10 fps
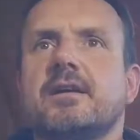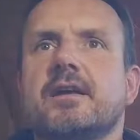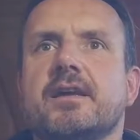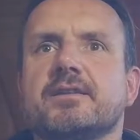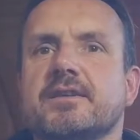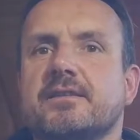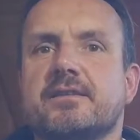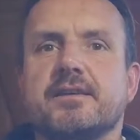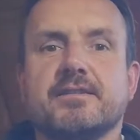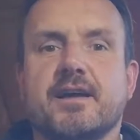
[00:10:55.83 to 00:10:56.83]

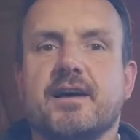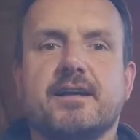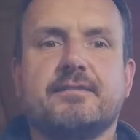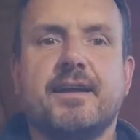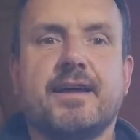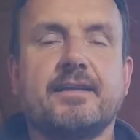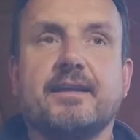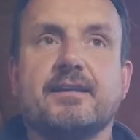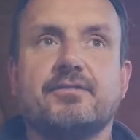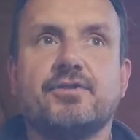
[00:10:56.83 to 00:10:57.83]
a
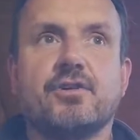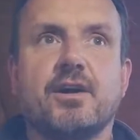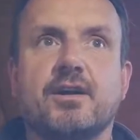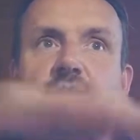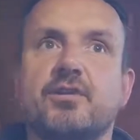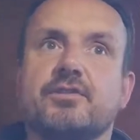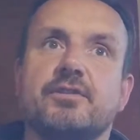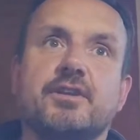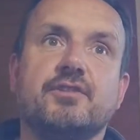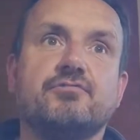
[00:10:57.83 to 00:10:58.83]
technique of yoga called
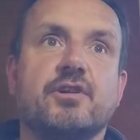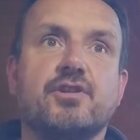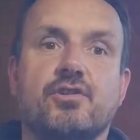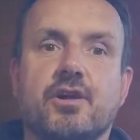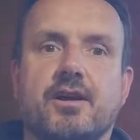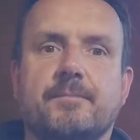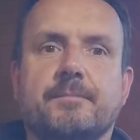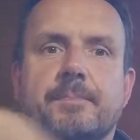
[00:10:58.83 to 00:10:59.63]
Nidra Yoga.